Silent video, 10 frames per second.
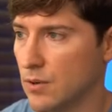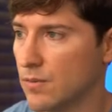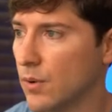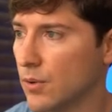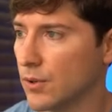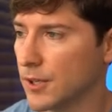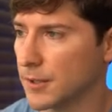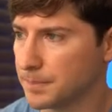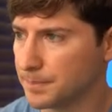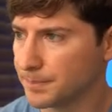folder
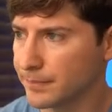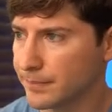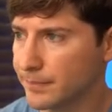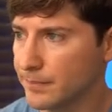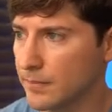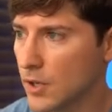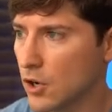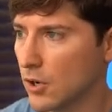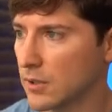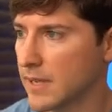
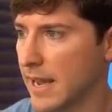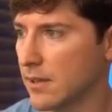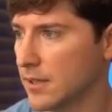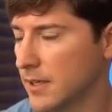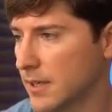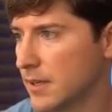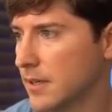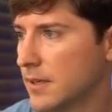called calendar